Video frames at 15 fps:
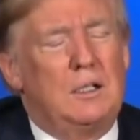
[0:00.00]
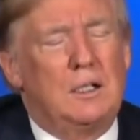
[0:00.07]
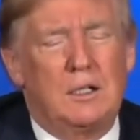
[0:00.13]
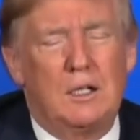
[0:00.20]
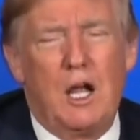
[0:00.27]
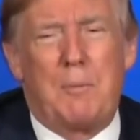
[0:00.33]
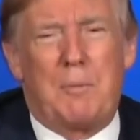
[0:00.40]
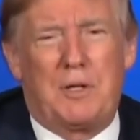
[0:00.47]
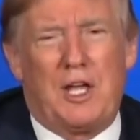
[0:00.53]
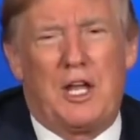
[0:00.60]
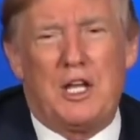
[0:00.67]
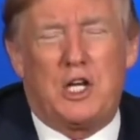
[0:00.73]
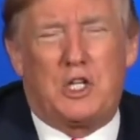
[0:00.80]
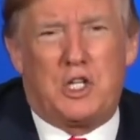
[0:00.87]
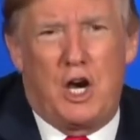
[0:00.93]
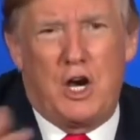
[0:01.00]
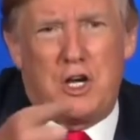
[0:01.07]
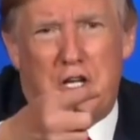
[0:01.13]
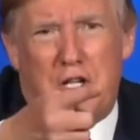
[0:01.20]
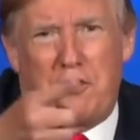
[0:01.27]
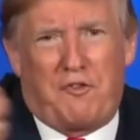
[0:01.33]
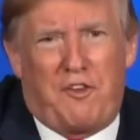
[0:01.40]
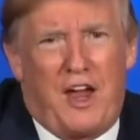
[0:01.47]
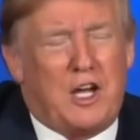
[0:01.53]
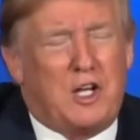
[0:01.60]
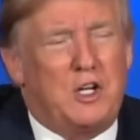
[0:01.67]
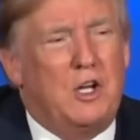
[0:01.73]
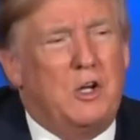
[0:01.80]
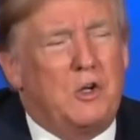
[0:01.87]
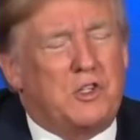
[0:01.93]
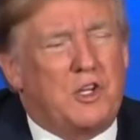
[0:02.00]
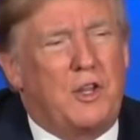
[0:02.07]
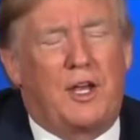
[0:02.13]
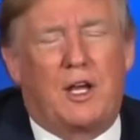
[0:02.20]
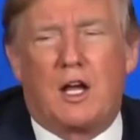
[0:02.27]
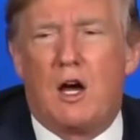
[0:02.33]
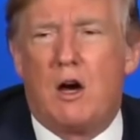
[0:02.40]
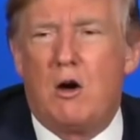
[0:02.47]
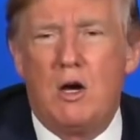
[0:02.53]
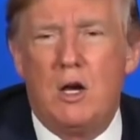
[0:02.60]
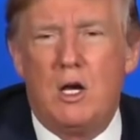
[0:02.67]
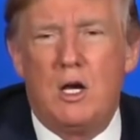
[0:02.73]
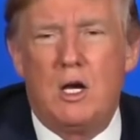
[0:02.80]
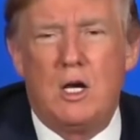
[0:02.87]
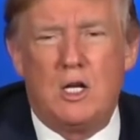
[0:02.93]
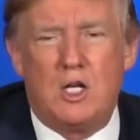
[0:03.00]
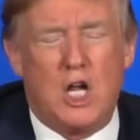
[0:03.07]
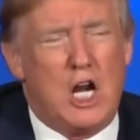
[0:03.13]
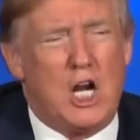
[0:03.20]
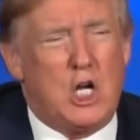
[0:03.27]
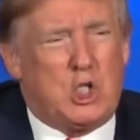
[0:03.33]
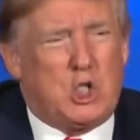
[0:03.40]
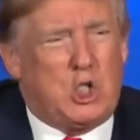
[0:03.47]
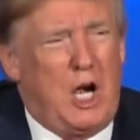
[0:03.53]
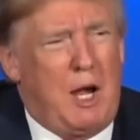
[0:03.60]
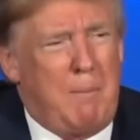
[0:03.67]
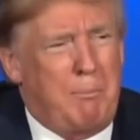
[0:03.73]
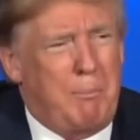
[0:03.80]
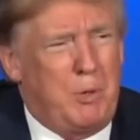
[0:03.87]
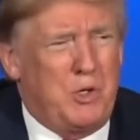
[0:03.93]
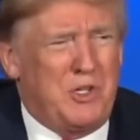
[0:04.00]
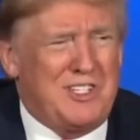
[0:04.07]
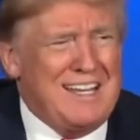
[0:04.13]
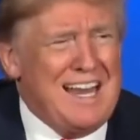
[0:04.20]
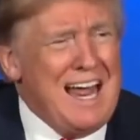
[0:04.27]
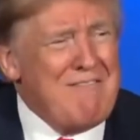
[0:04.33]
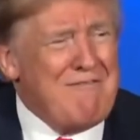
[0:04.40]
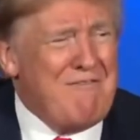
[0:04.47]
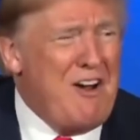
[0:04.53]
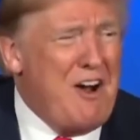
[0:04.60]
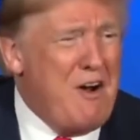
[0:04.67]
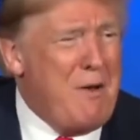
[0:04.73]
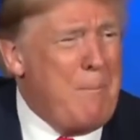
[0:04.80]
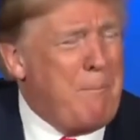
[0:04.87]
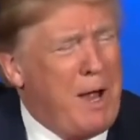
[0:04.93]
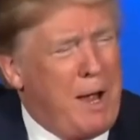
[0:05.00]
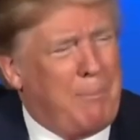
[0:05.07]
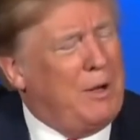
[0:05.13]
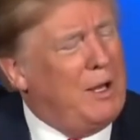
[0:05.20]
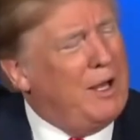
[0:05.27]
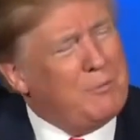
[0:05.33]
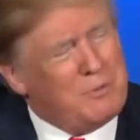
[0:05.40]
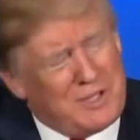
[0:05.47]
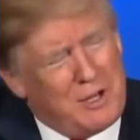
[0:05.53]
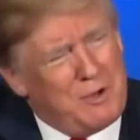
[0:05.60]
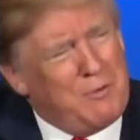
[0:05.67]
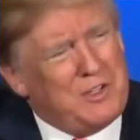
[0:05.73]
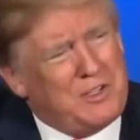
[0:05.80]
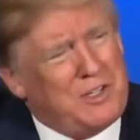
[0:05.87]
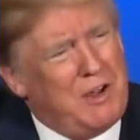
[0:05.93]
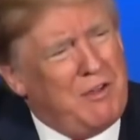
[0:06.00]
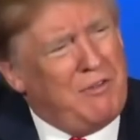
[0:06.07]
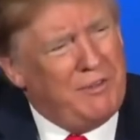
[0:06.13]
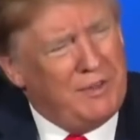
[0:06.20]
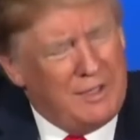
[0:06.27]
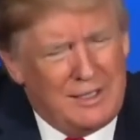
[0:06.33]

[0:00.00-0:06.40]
no, but then you turn to the fake news and they go, Donald Trump, who's not very popular. And I'm saying to myself,